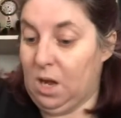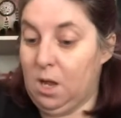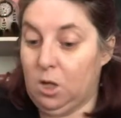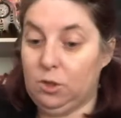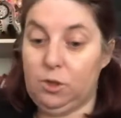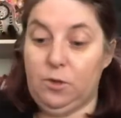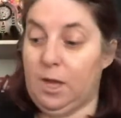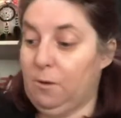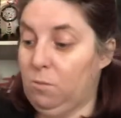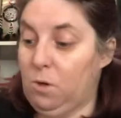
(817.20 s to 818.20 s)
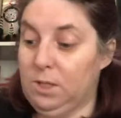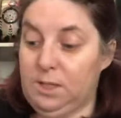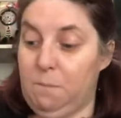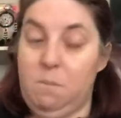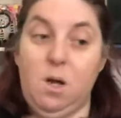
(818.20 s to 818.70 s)
So that was
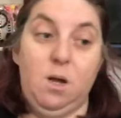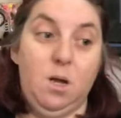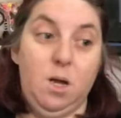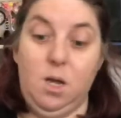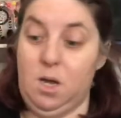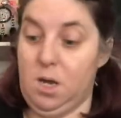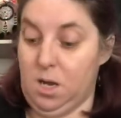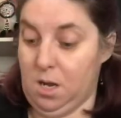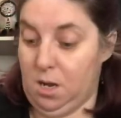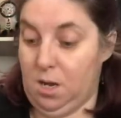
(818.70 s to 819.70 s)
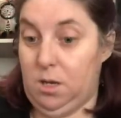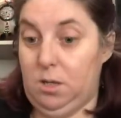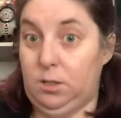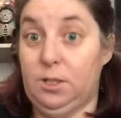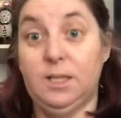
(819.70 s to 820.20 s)
my,
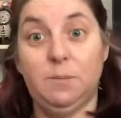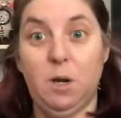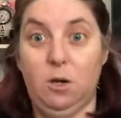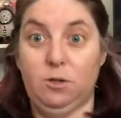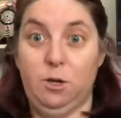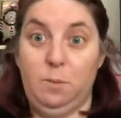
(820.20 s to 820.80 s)
so that's my October